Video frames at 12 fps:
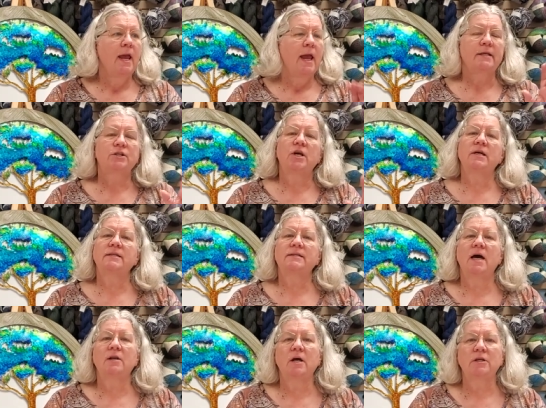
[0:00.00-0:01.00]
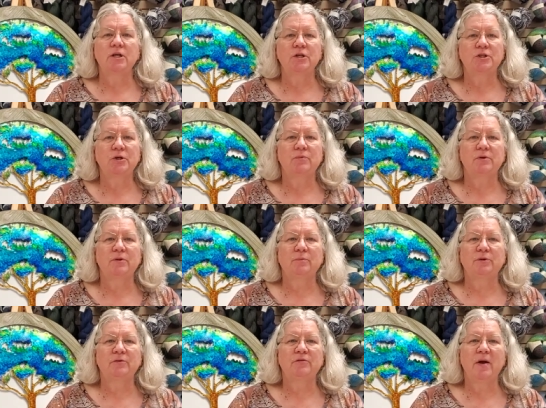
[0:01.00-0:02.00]
And check us out on YouTube with the
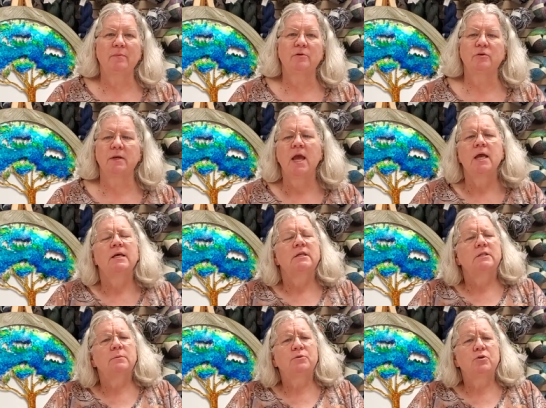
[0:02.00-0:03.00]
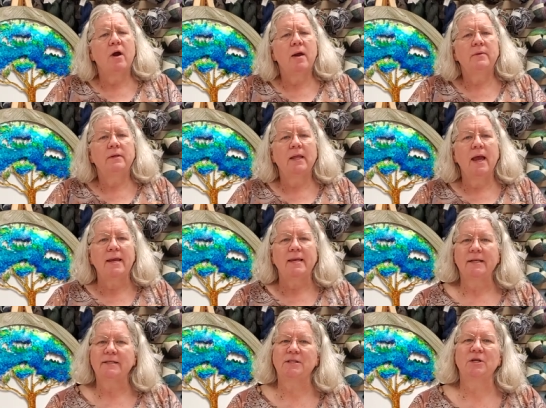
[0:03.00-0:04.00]
Blue Fiber Tree. Subscribe and like.
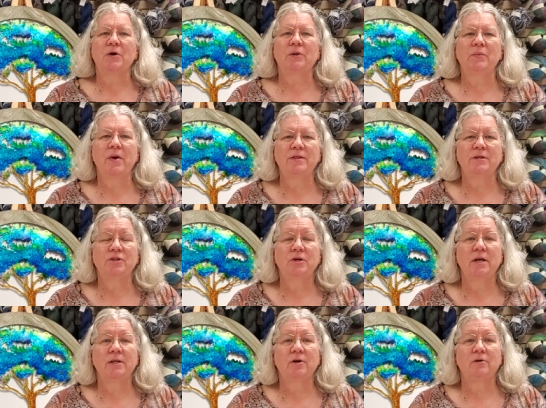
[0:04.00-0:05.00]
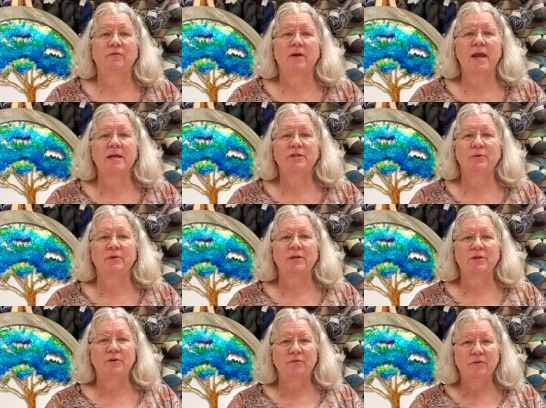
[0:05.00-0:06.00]
It's the only way that you get notification when a
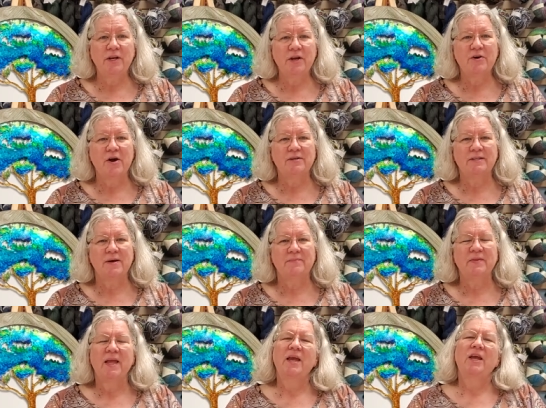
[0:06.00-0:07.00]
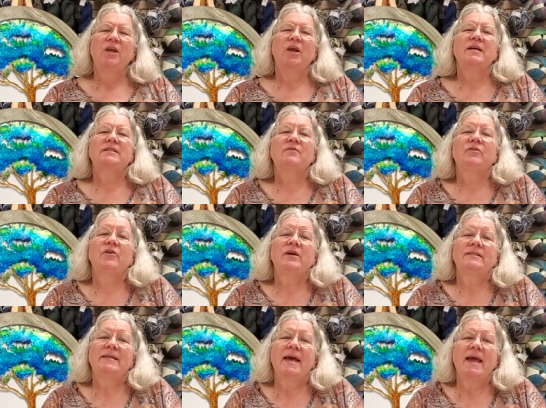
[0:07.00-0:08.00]
new video goes up. You guys have a
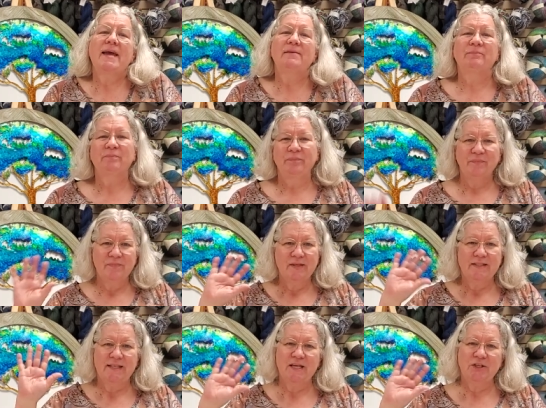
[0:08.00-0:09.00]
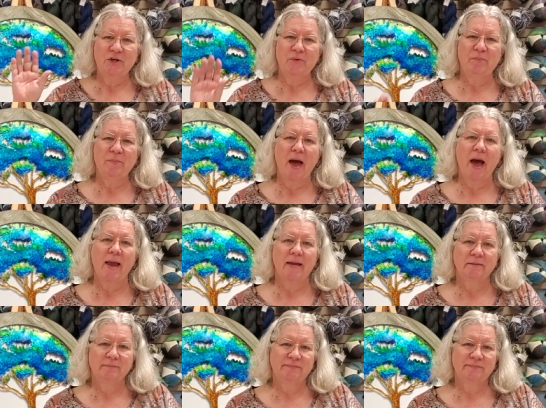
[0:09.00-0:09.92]
great day. See you soon. Bye.